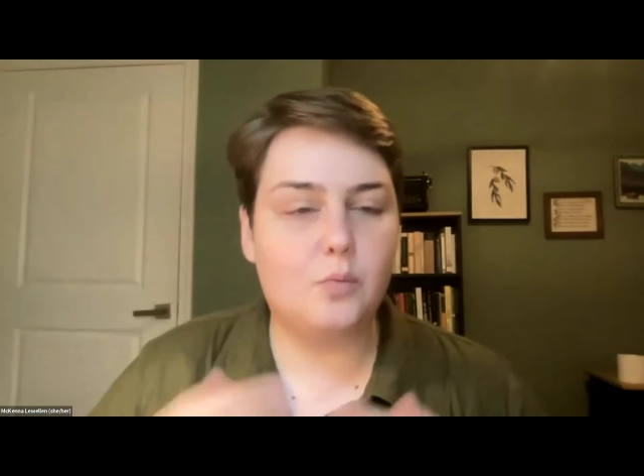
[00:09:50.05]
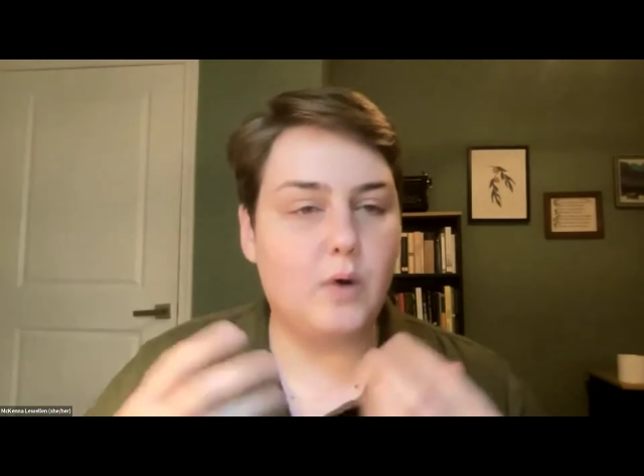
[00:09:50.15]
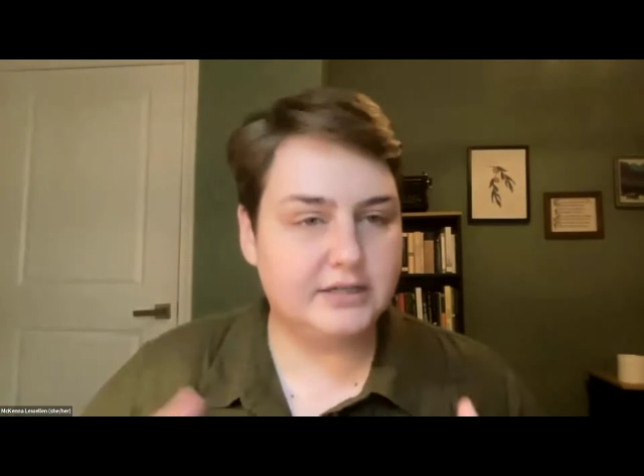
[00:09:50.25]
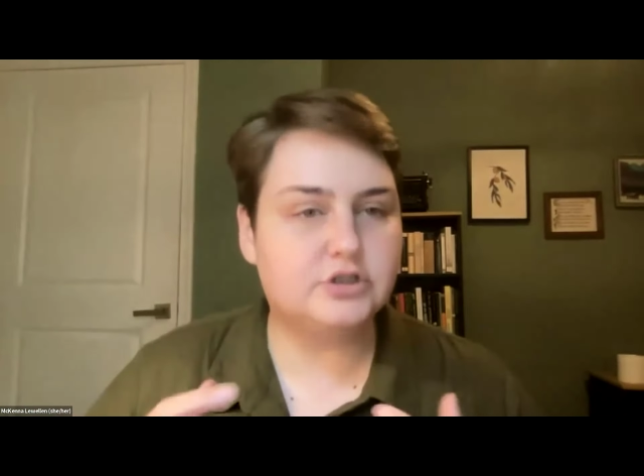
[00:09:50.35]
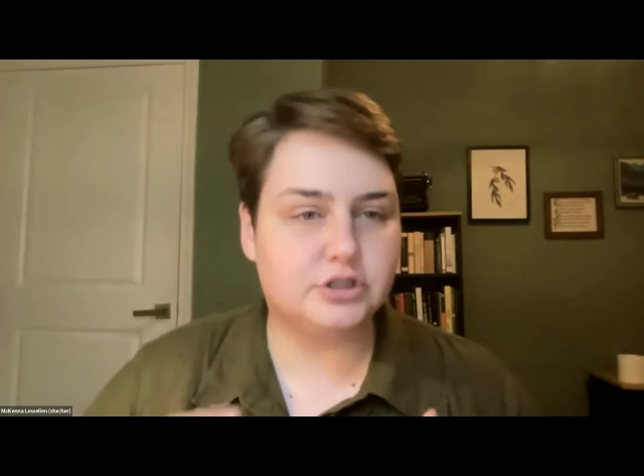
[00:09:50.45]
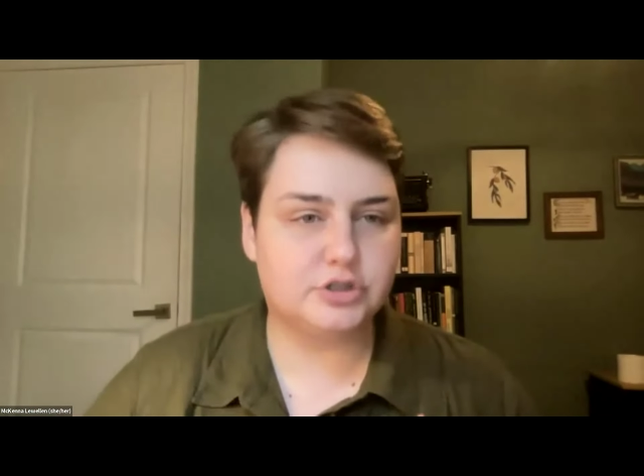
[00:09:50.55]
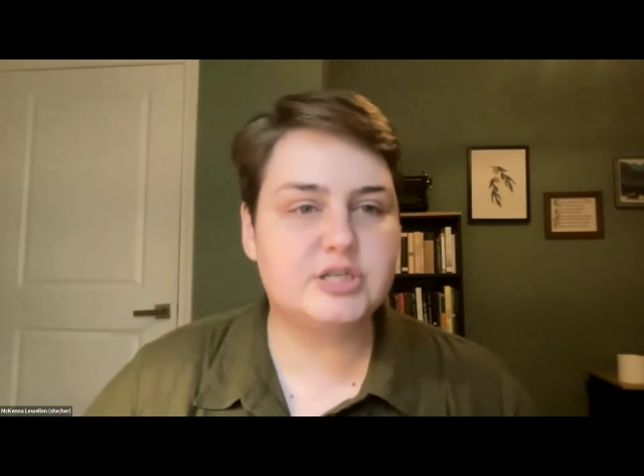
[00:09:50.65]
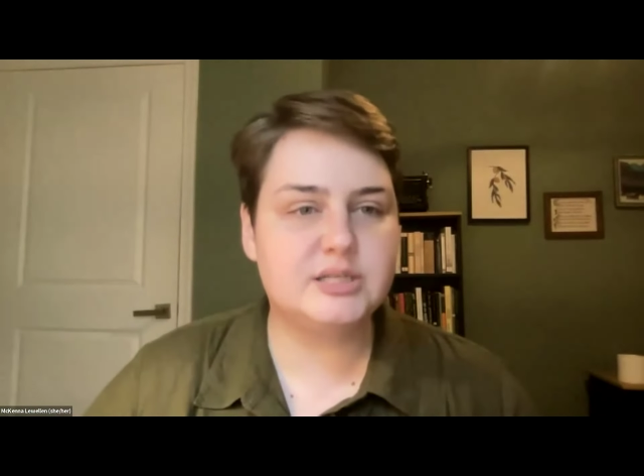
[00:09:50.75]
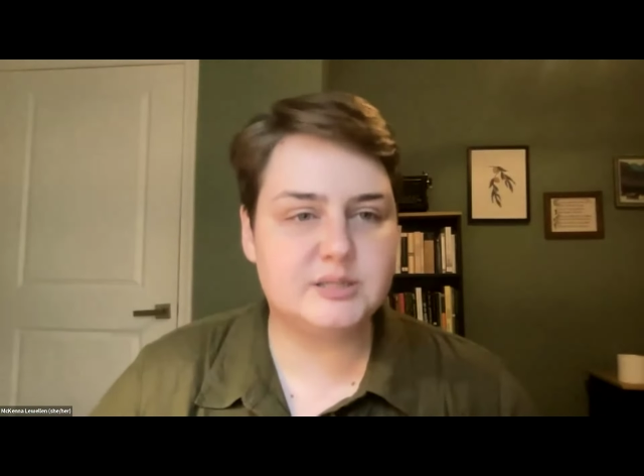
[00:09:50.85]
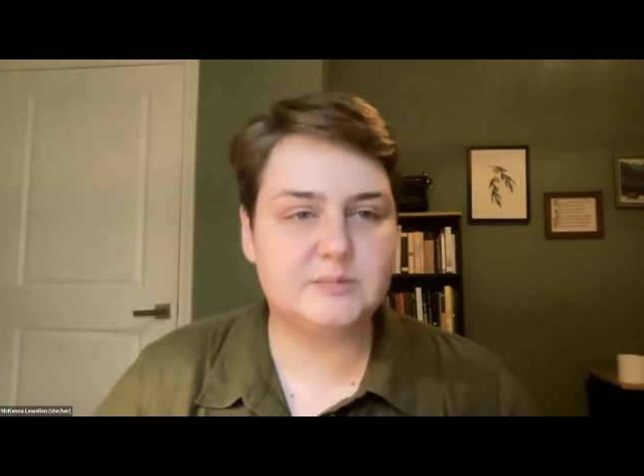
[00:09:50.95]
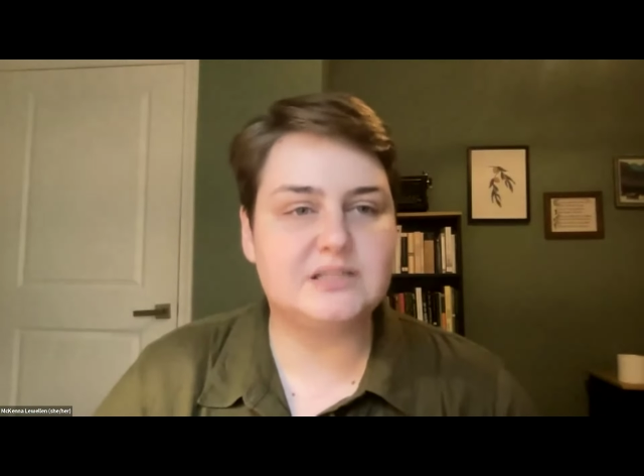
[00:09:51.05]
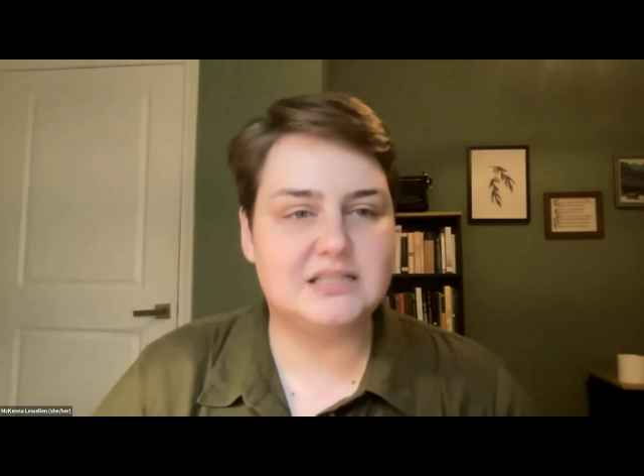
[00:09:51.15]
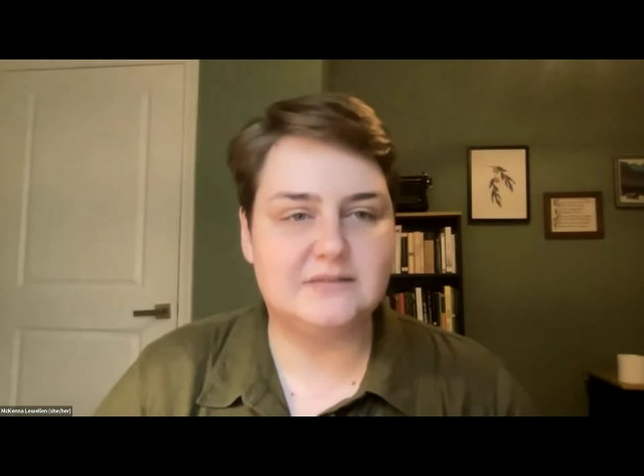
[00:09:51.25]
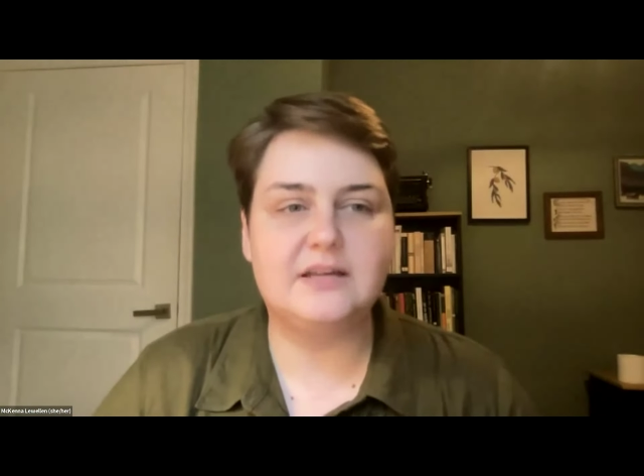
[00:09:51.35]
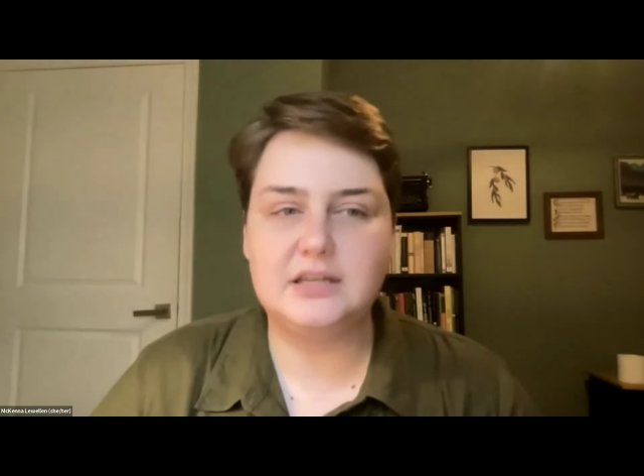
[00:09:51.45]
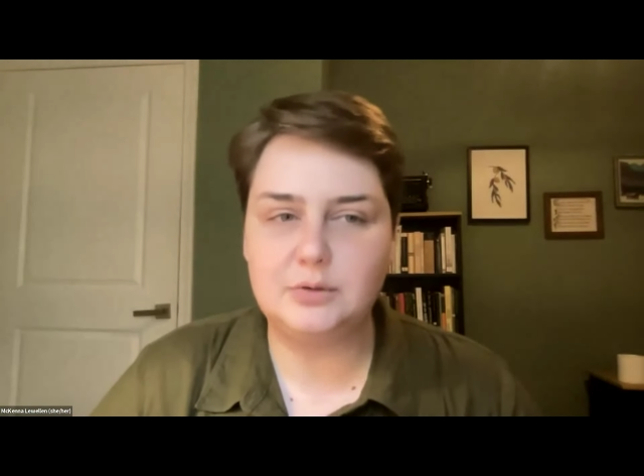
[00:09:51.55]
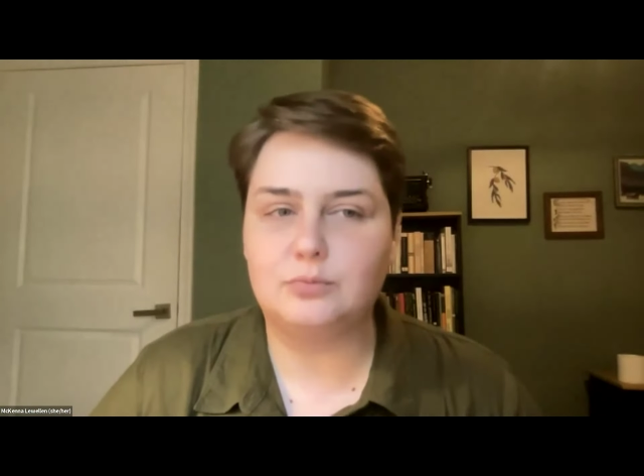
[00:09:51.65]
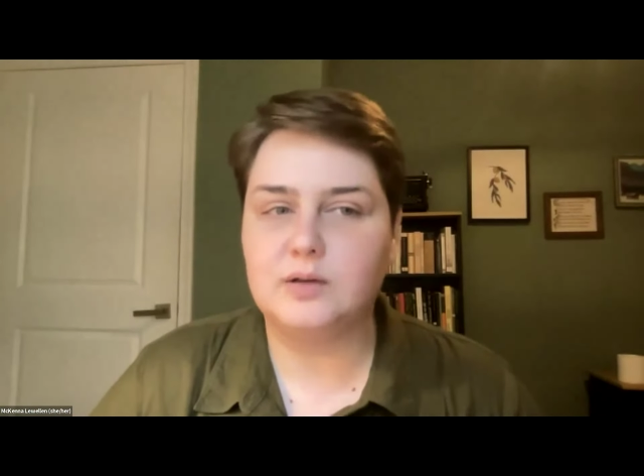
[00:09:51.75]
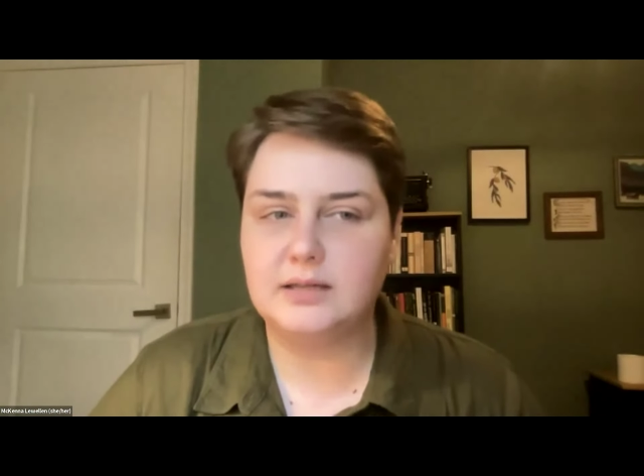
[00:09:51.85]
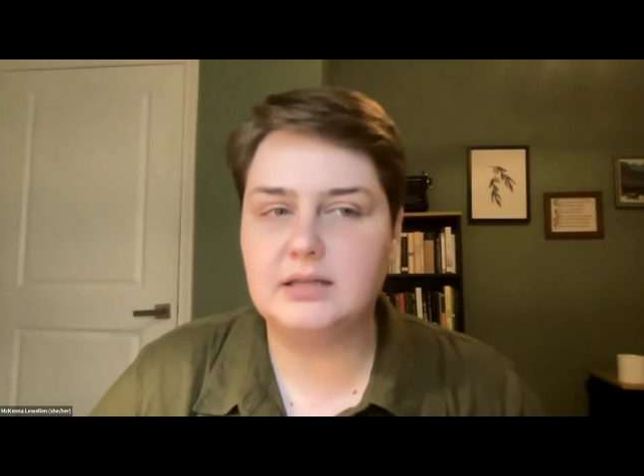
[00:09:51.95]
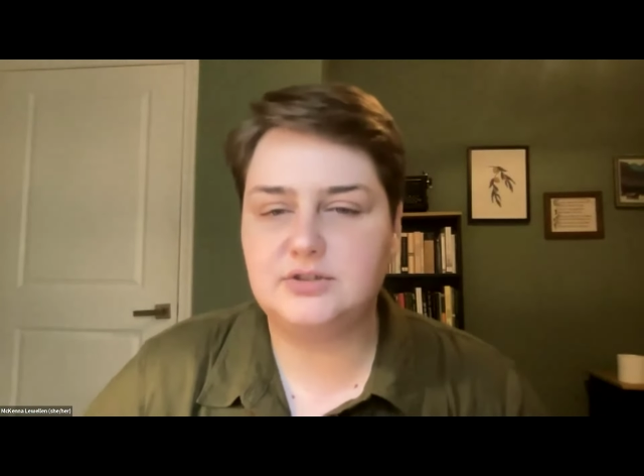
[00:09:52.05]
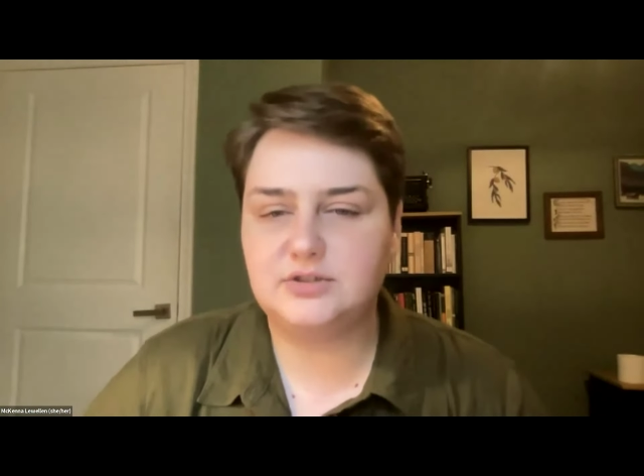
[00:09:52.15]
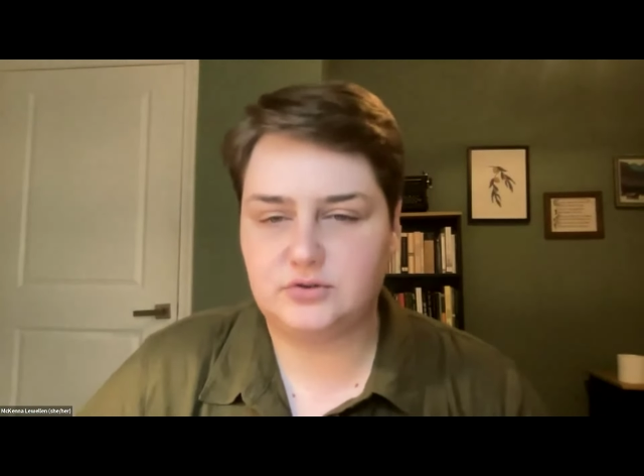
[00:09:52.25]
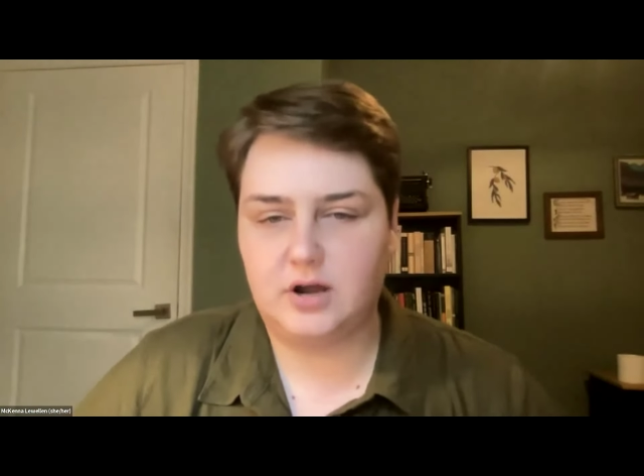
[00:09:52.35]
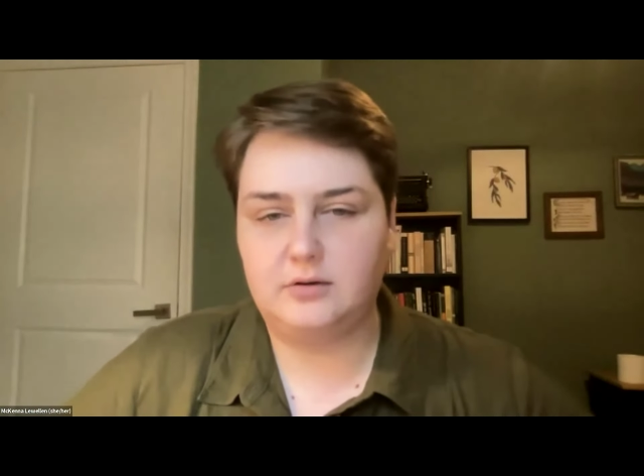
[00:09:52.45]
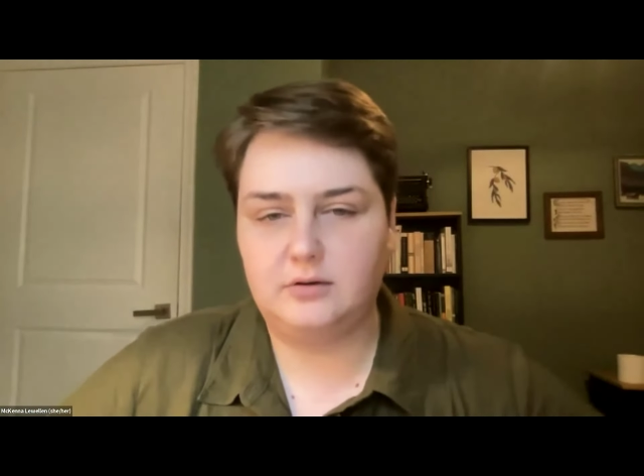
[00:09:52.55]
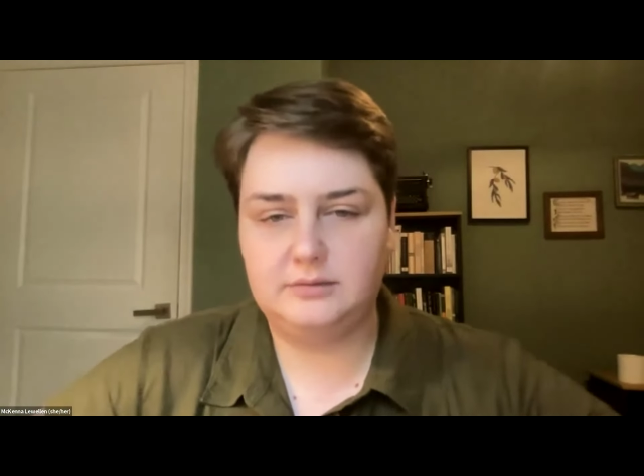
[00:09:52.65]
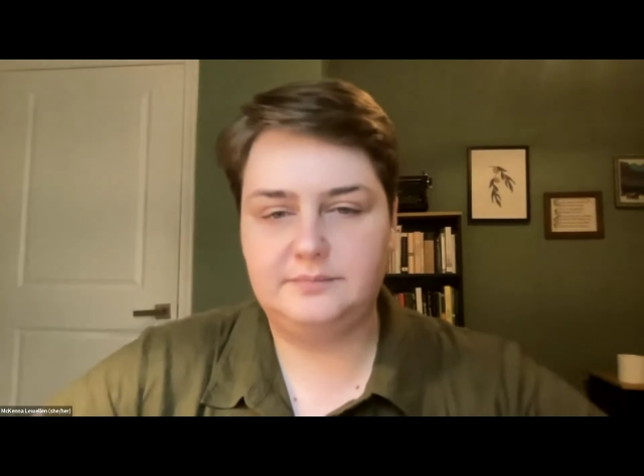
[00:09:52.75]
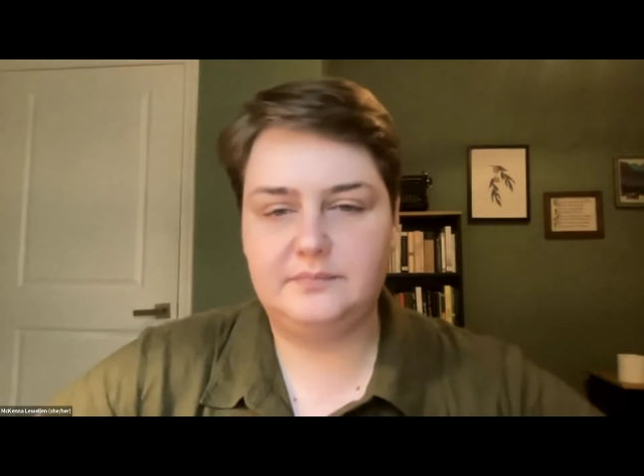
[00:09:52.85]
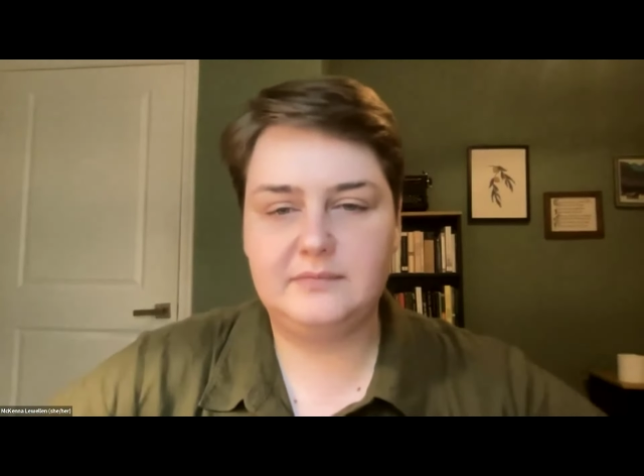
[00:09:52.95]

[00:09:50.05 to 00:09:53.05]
white churches specifically really struggle.